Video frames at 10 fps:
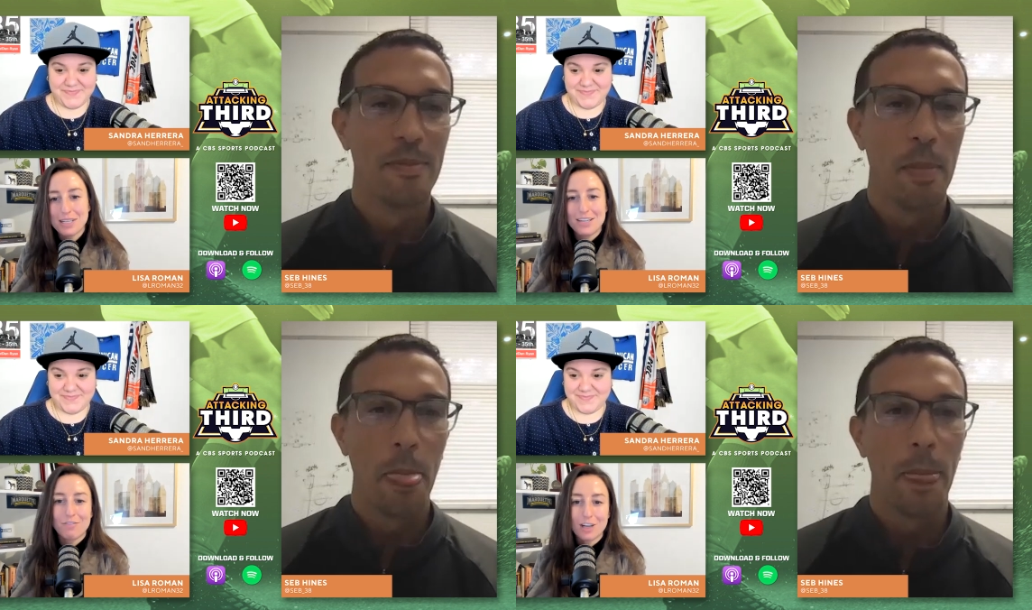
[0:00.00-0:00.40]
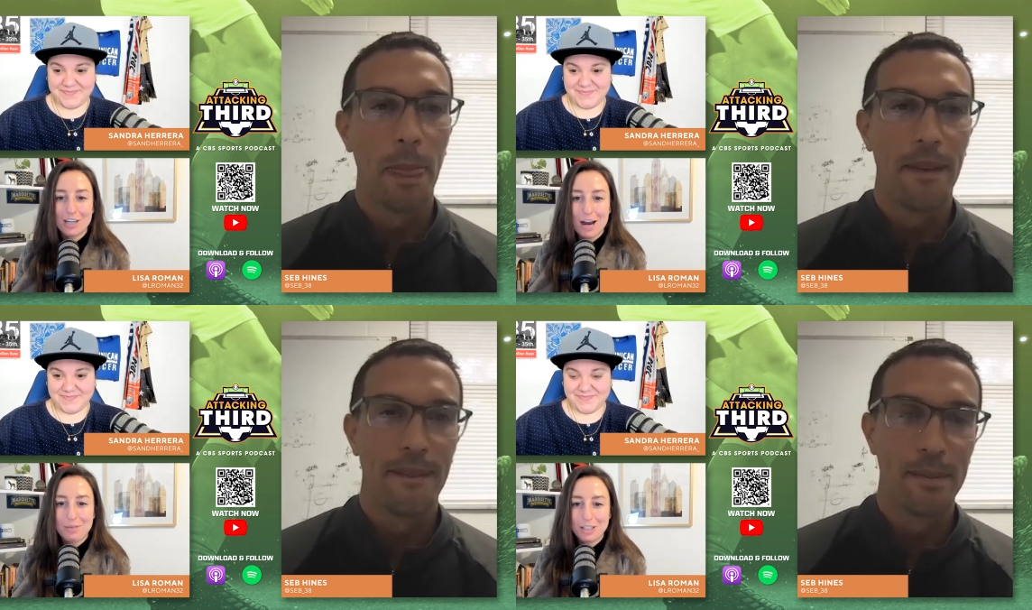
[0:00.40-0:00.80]
Speaker 1: bit different
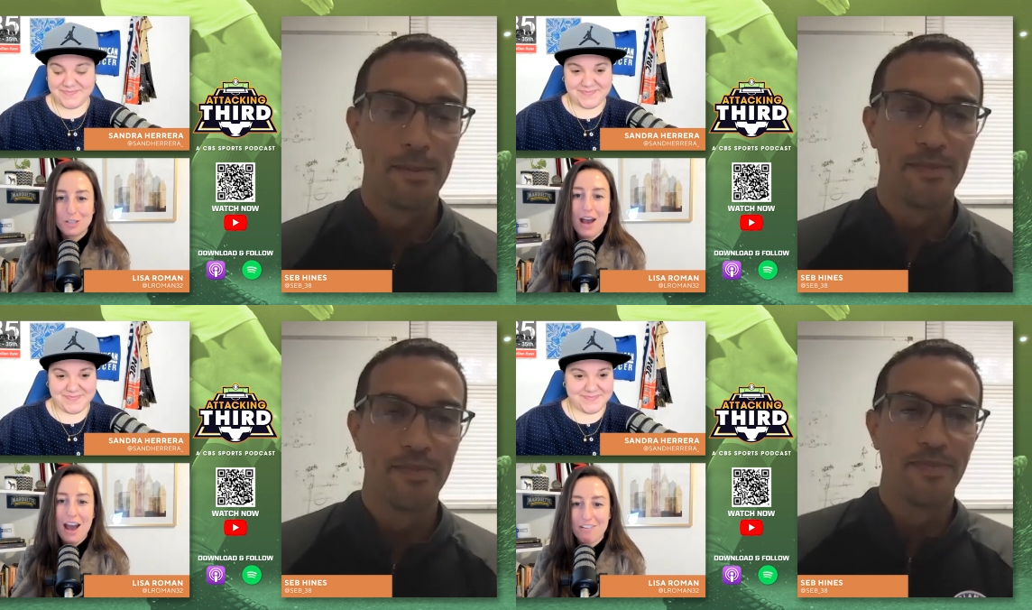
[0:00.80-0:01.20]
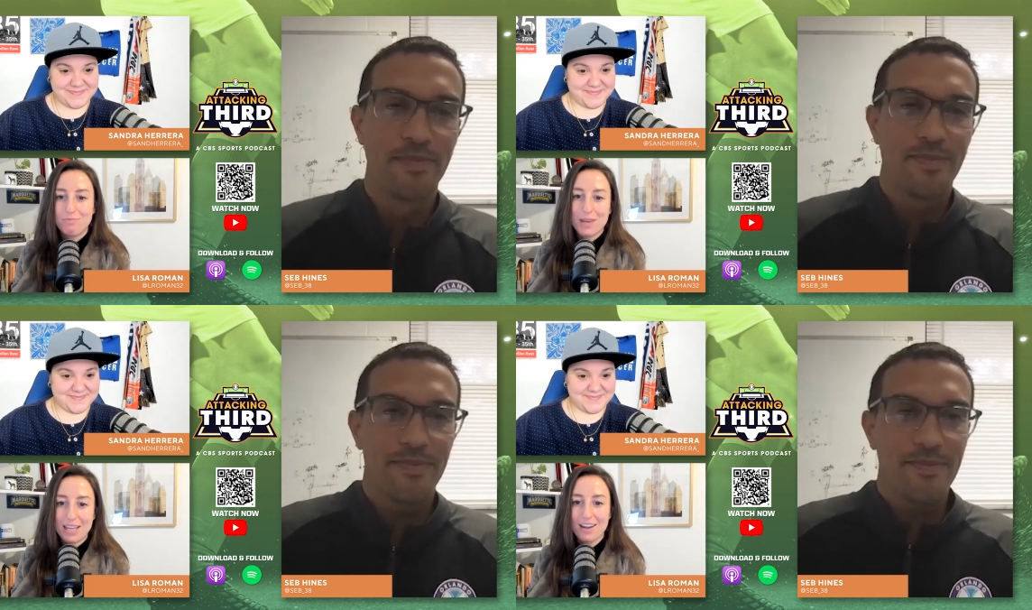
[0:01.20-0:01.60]
now because you have
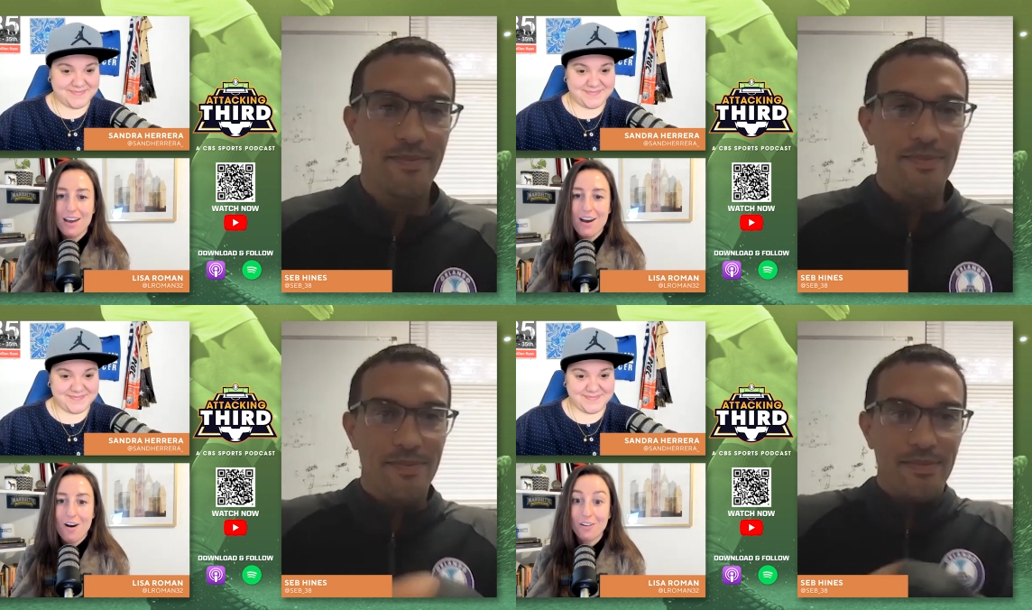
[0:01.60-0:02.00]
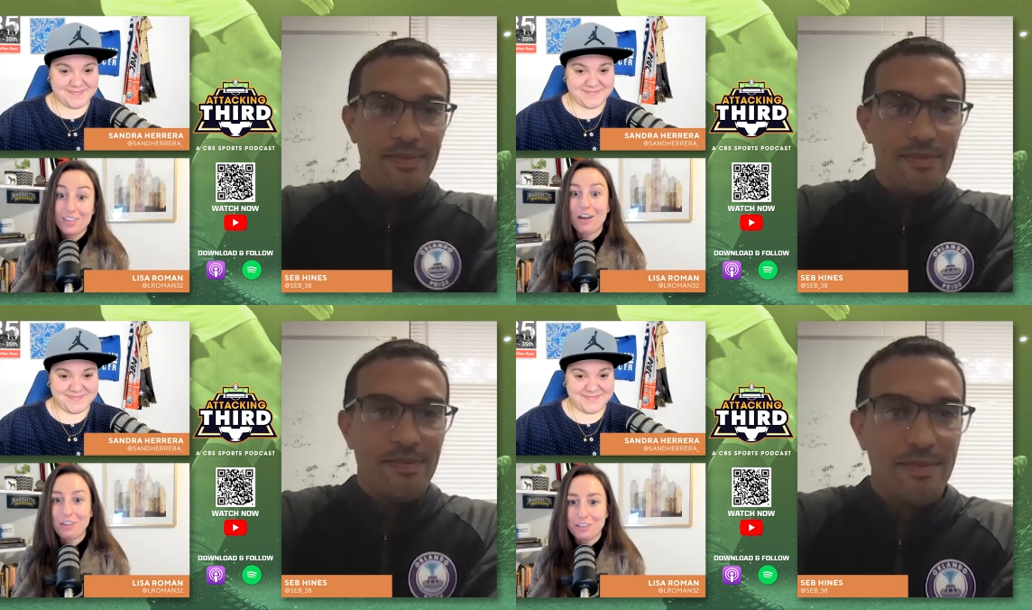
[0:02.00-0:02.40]
been on
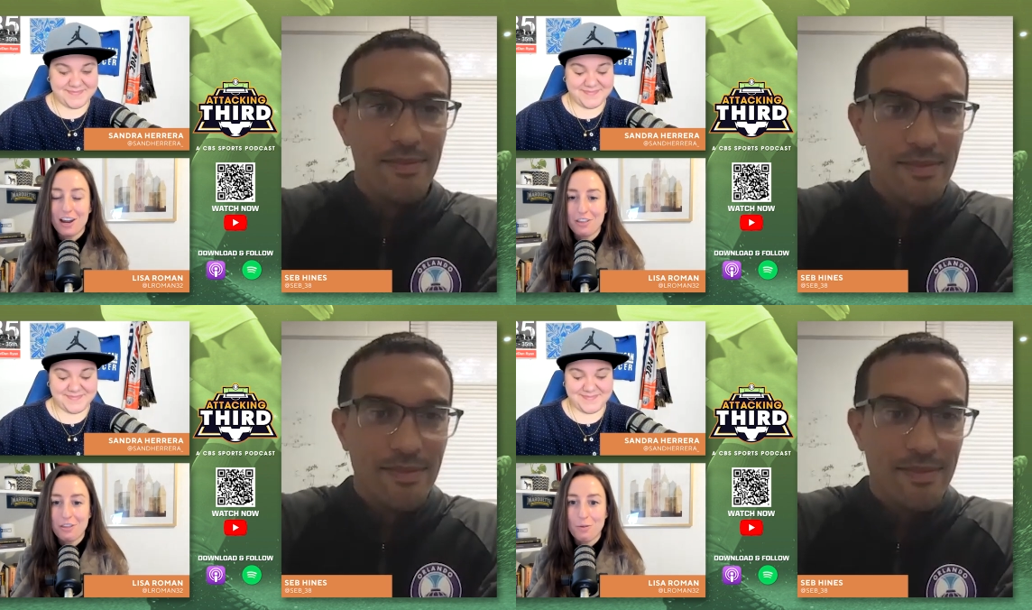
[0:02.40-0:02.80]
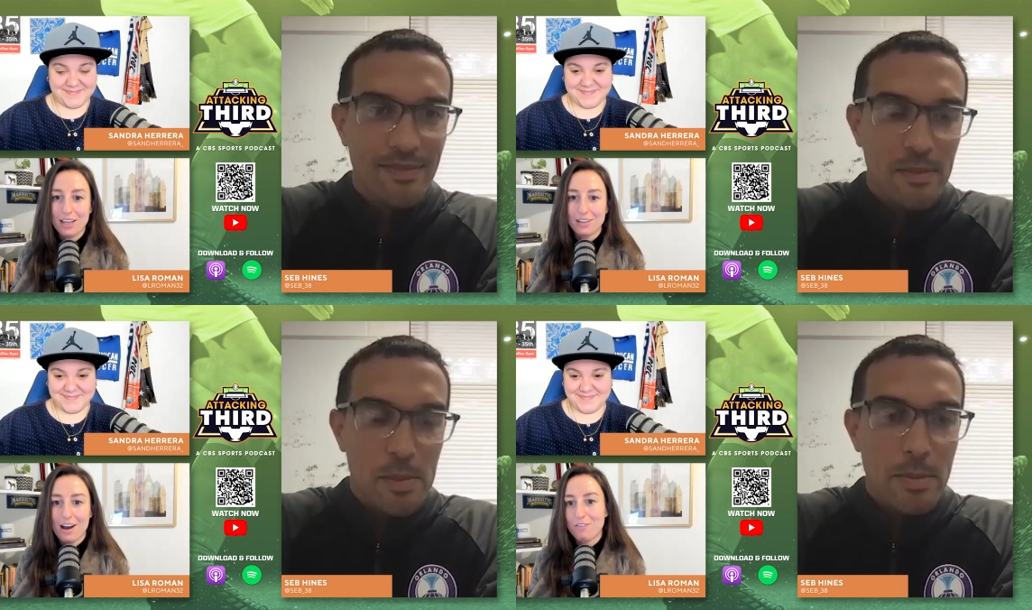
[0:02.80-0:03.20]
the other side of the
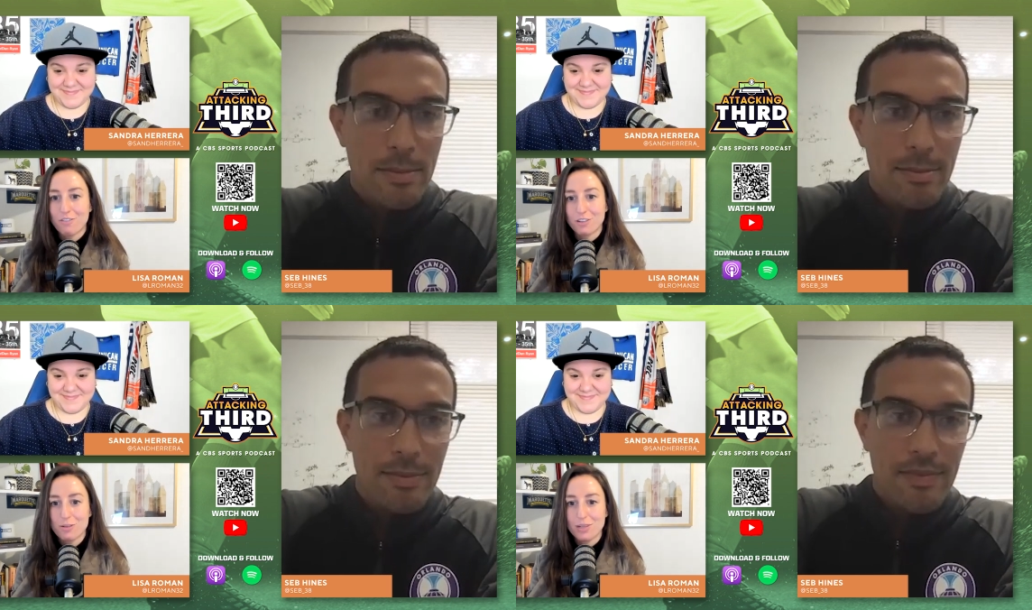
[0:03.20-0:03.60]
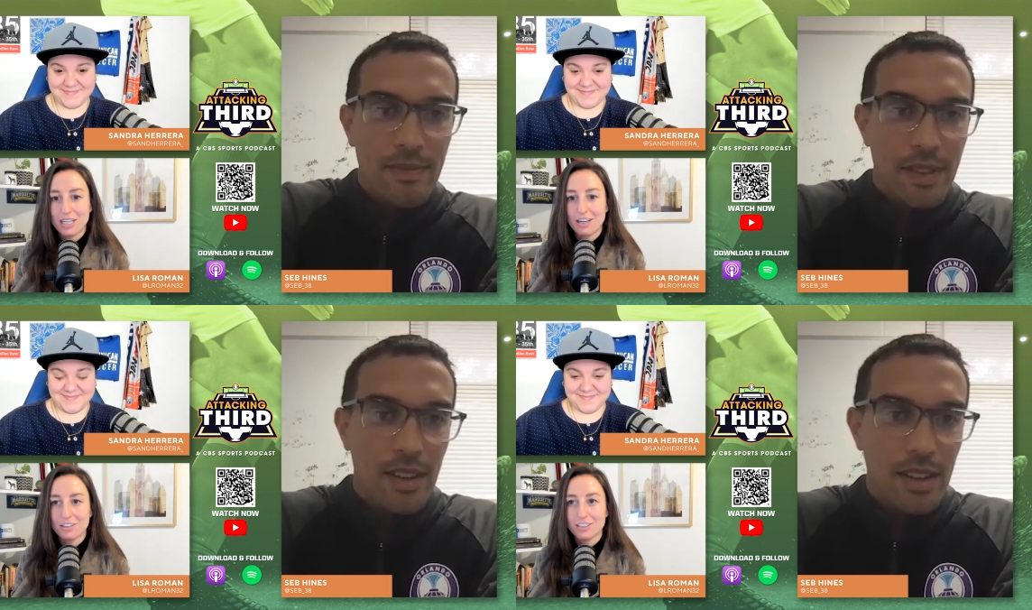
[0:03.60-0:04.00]
white line for so many
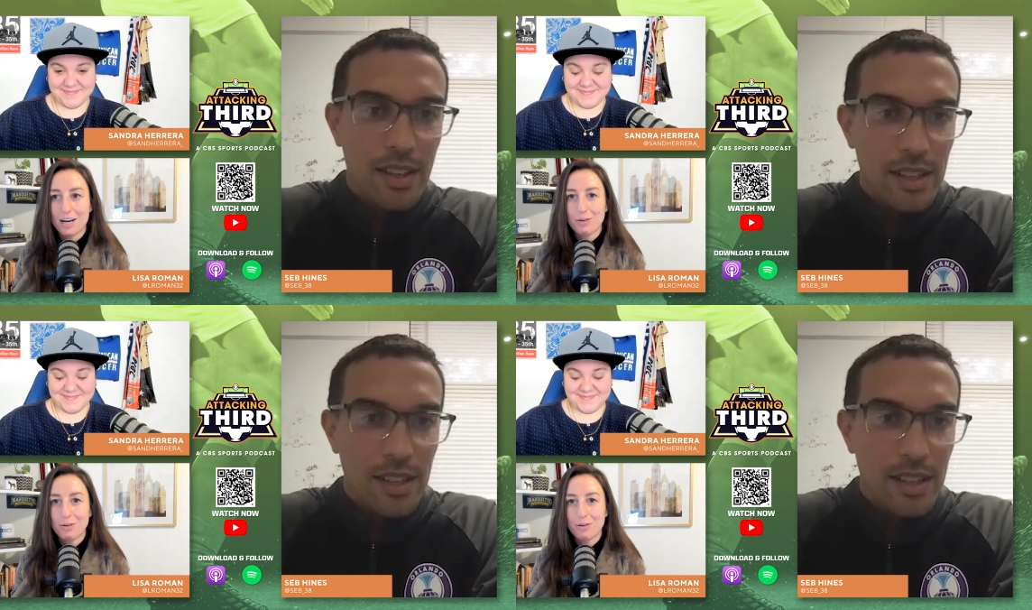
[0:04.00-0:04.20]
years now.